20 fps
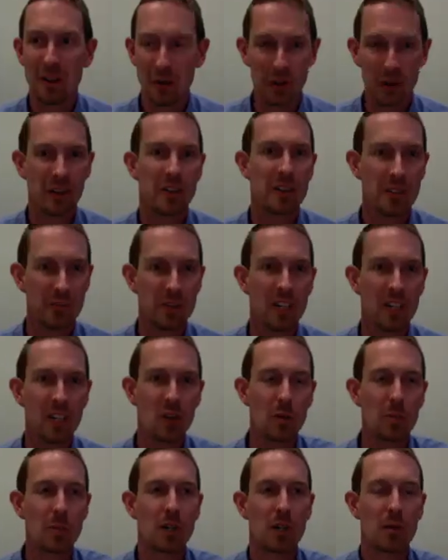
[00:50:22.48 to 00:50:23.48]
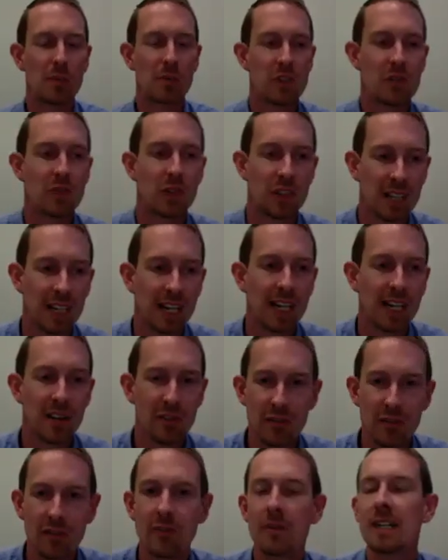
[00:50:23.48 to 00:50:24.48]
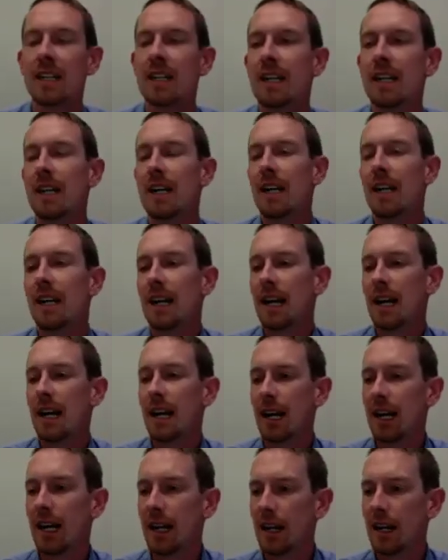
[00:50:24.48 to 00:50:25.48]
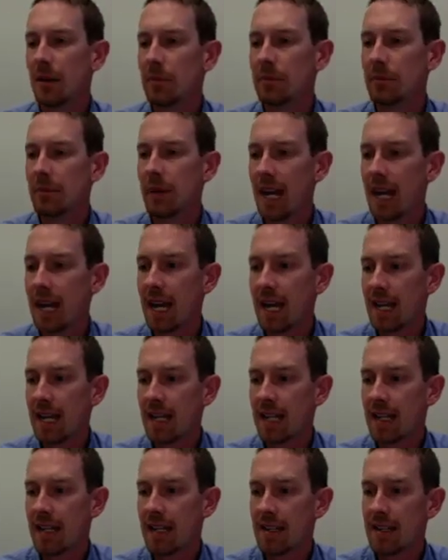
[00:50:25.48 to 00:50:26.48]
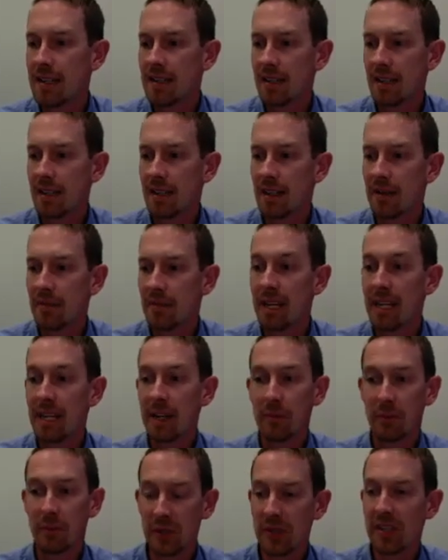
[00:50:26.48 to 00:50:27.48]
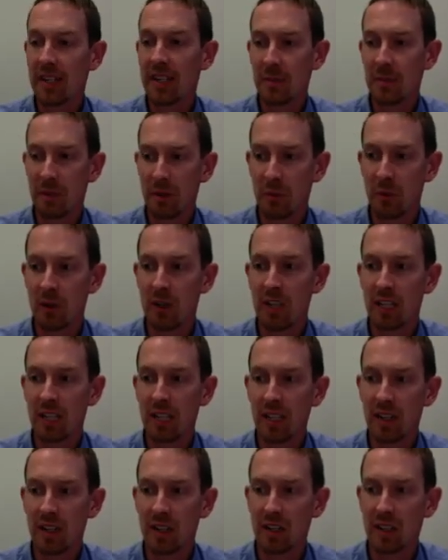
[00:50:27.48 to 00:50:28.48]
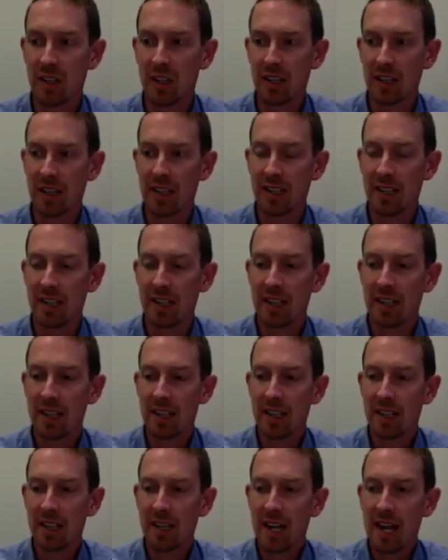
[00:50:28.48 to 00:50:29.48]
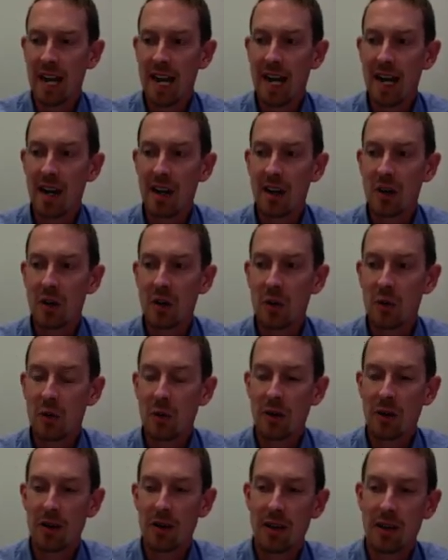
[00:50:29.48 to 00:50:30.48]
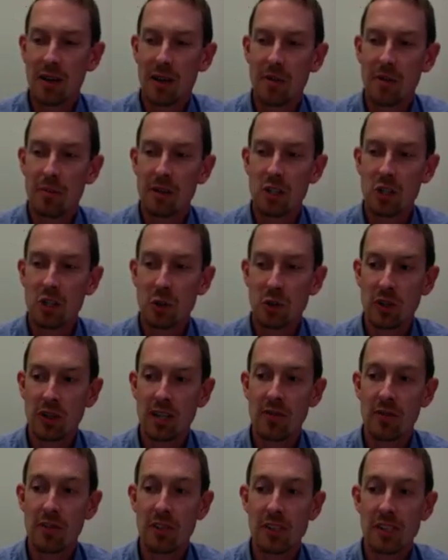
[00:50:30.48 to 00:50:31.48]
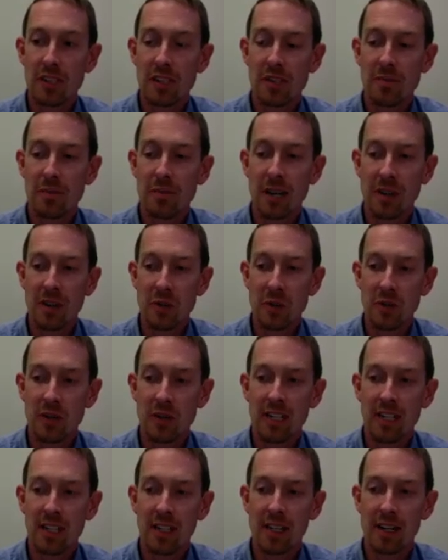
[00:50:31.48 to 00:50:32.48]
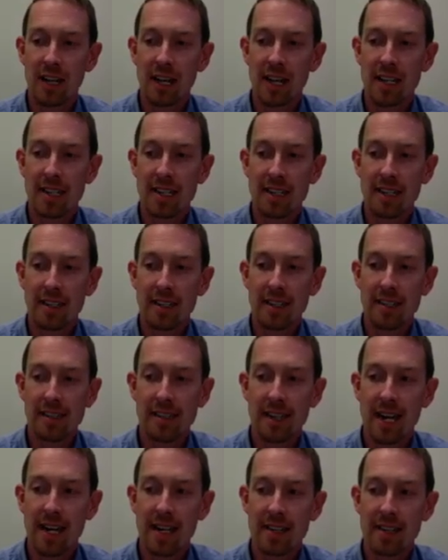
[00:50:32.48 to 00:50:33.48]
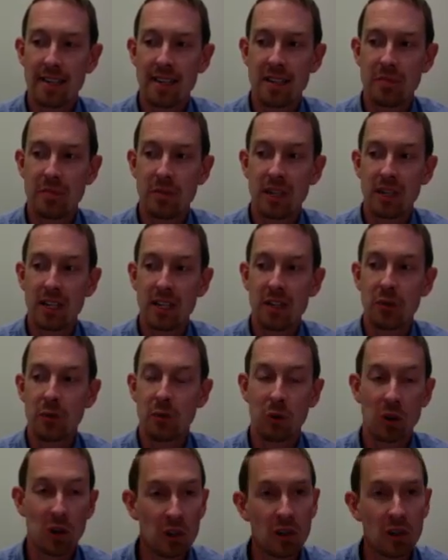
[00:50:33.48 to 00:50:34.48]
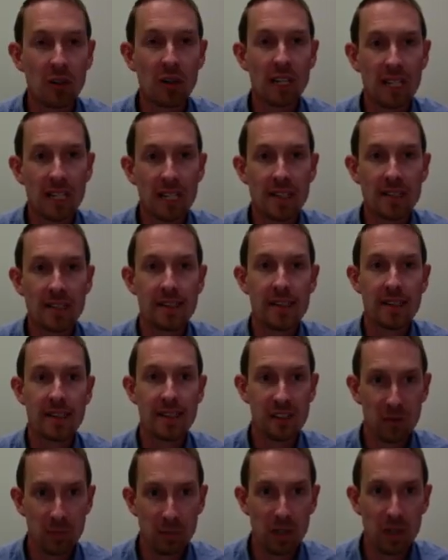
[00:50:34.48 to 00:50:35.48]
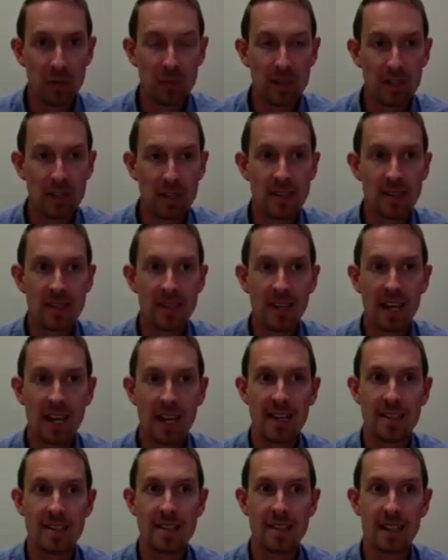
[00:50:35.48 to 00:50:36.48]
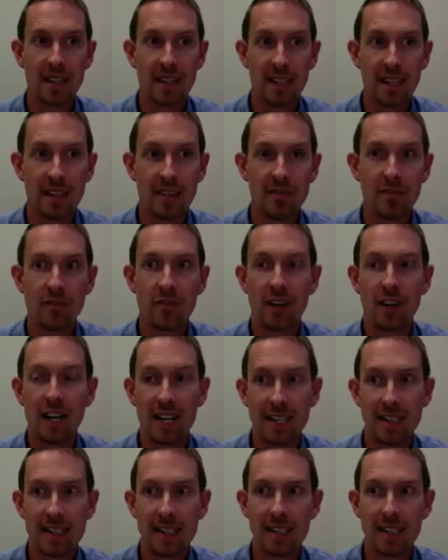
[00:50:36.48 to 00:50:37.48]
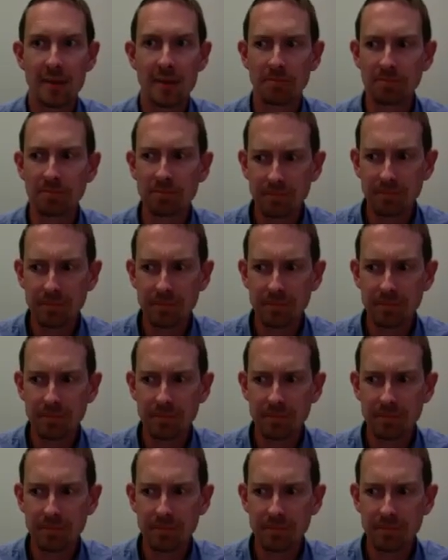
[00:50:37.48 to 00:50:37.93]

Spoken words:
order to feel a purposeful life. And Megan Wilson has been working on how majority versus minority identity status plays a role in sense of purpose, and again, finding